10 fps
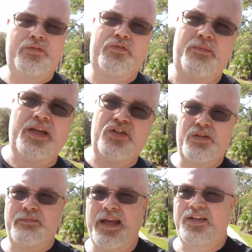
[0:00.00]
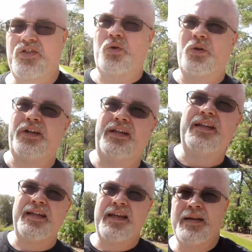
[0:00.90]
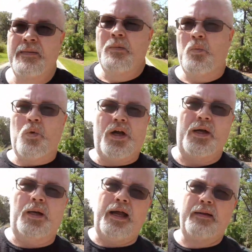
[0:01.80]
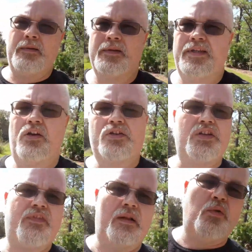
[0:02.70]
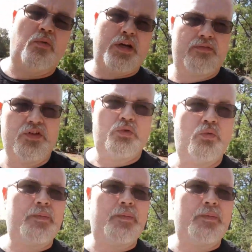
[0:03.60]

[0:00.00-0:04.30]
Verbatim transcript: information, backstory, uh, character development, whatever you,